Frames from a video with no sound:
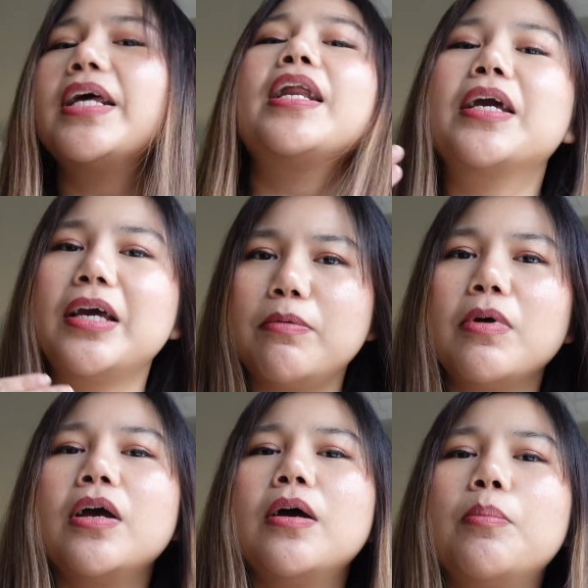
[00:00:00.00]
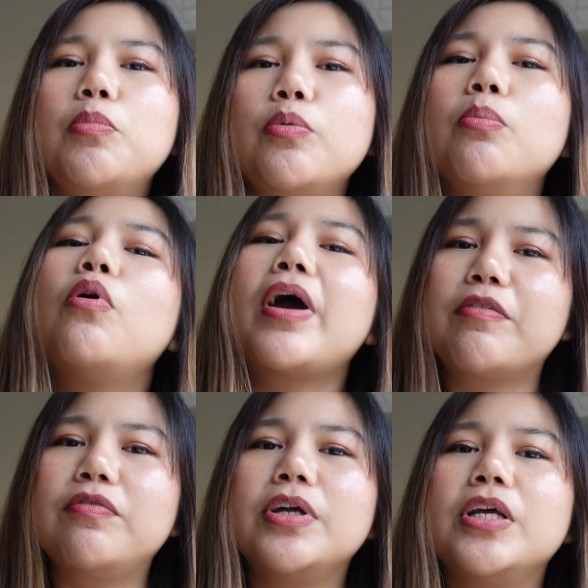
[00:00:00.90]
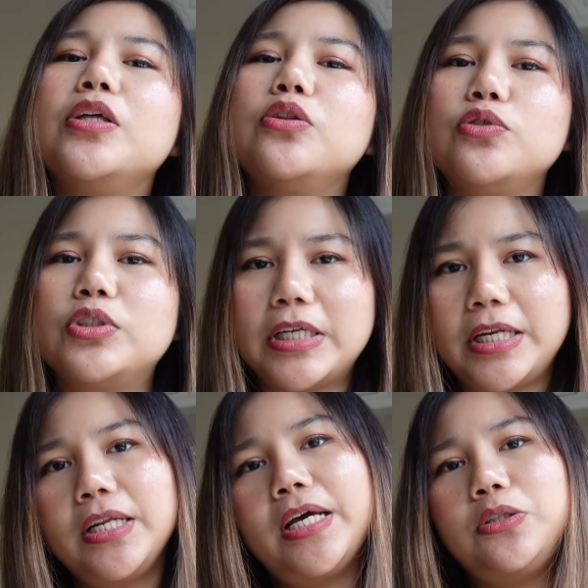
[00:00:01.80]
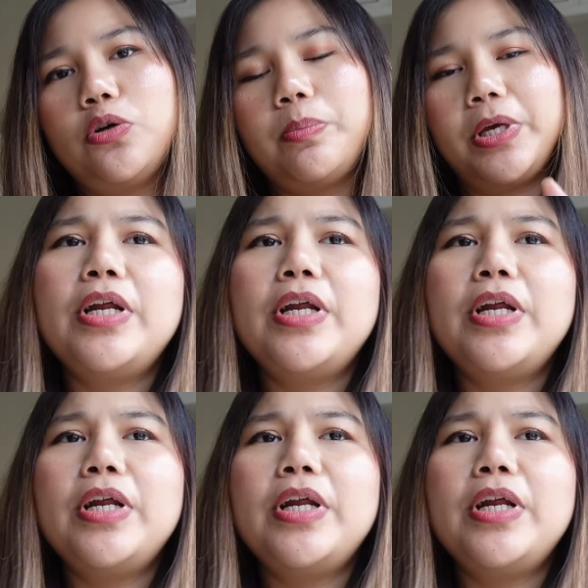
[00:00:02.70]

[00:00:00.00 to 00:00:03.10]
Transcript: Then I can put more effort into studying that topic.